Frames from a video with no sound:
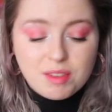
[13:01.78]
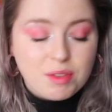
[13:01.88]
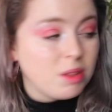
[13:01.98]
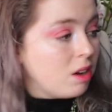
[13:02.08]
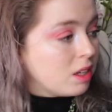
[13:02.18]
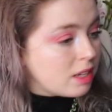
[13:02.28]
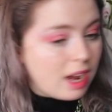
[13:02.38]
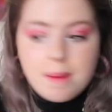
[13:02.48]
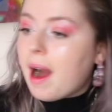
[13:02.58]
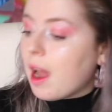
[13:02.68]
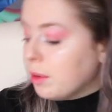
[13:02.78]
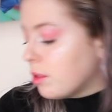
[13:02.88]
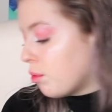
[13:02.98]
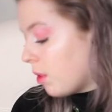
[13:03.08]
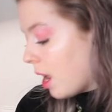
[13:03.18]
for the longest time, I
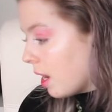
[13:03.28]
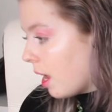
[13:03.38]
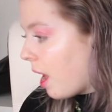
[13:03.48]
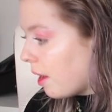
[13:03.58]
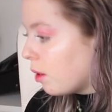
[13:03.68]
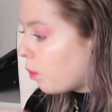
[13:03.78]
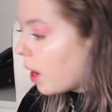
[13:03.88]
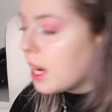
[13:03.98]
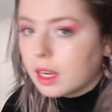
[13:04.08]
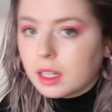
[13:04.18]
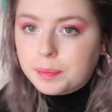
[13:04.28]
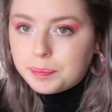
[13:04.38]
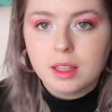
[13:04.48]
was right handwriting